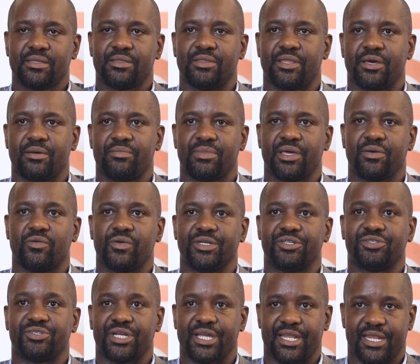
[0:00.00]
them, then we
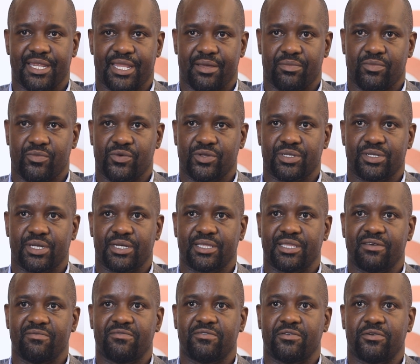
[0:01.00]
train them. We take
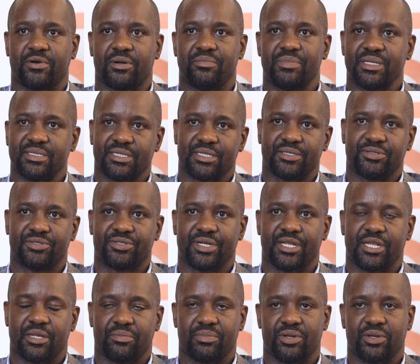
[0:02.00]
them for a basic training